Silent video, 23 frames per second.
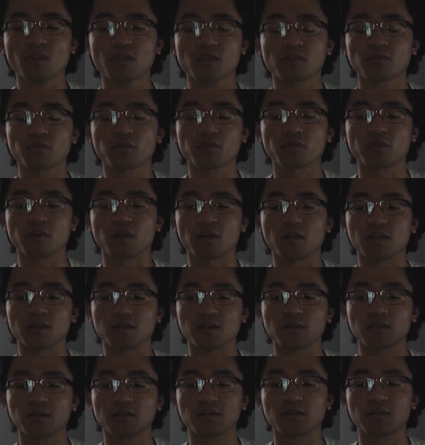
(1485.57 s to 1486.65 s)
what do you call it?
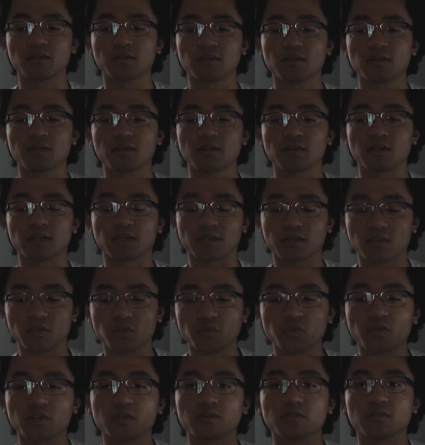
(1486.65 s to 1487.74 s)
Like,
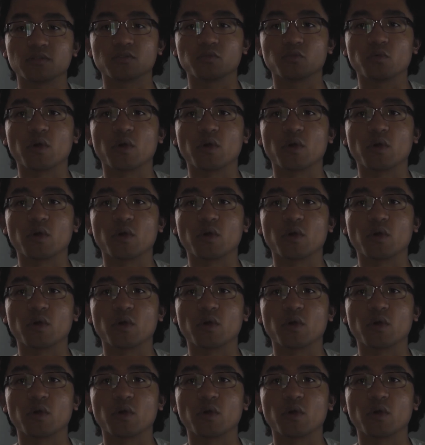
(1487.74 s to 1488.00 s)
you